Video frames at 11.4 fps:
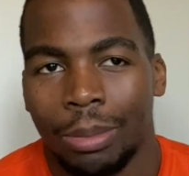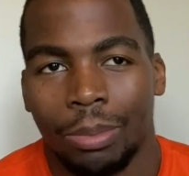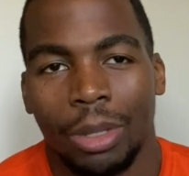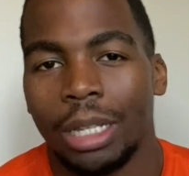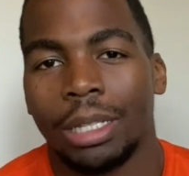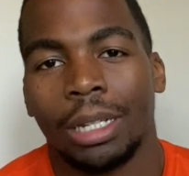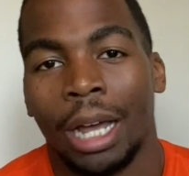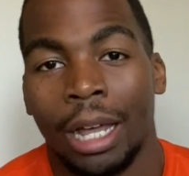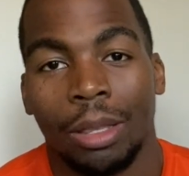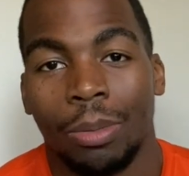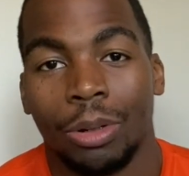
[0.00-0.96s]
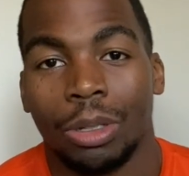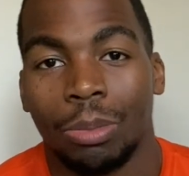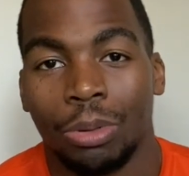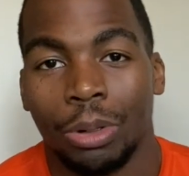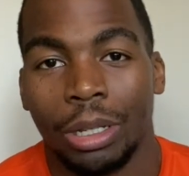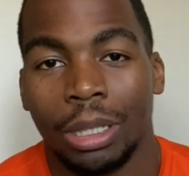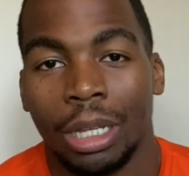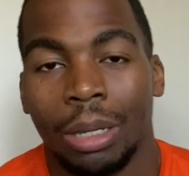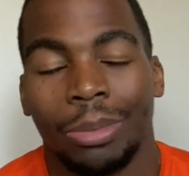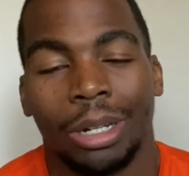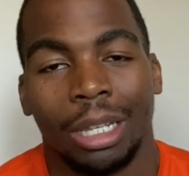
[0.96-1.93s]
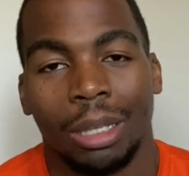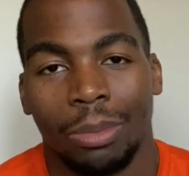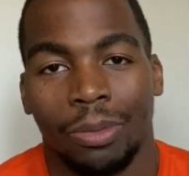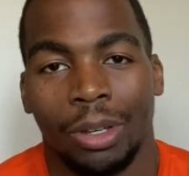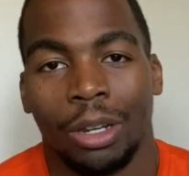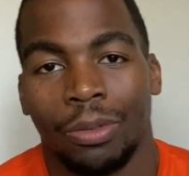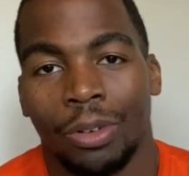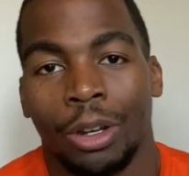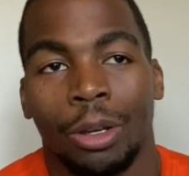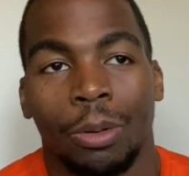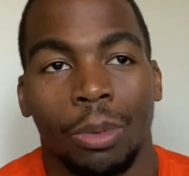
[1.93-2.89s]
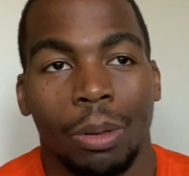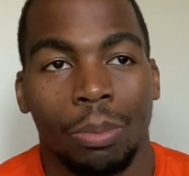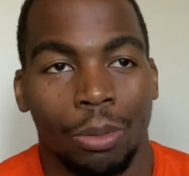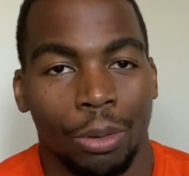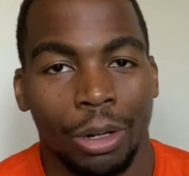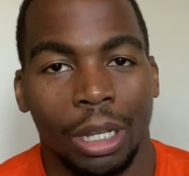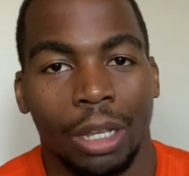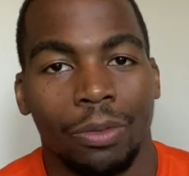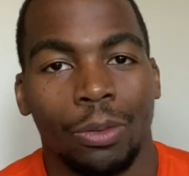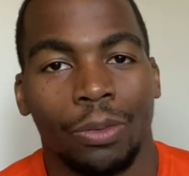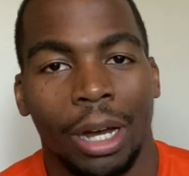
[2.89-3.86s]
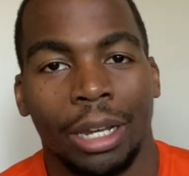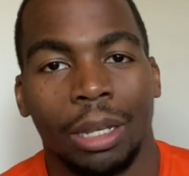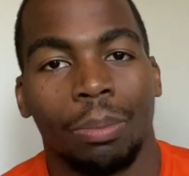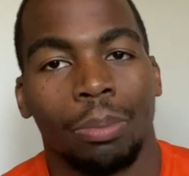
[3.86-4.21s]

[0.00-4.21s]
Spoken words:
it's not the most important thing, but it can be very, very important if you find it